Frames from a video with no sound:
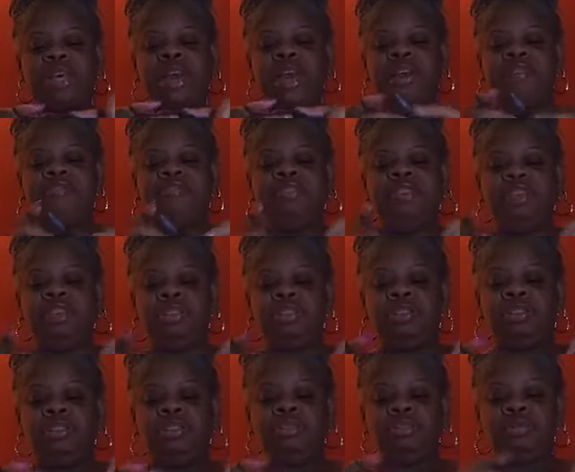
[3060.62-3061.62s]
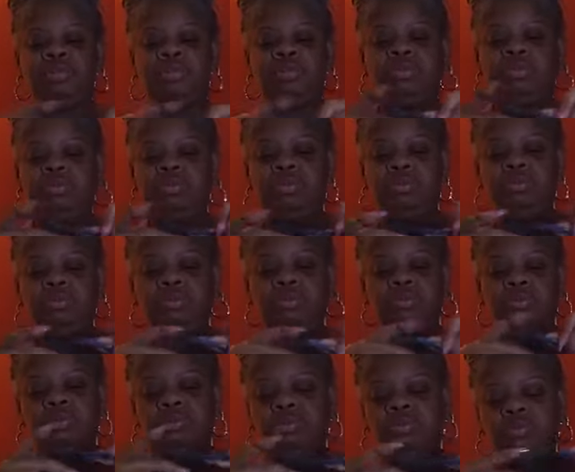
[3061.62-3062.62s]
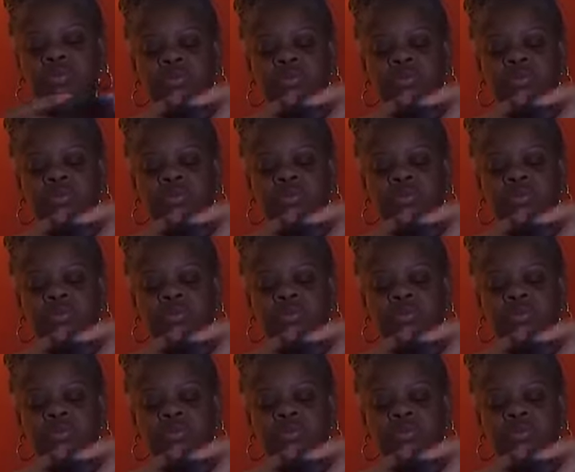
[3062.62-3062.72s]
what happened to all the Catfish?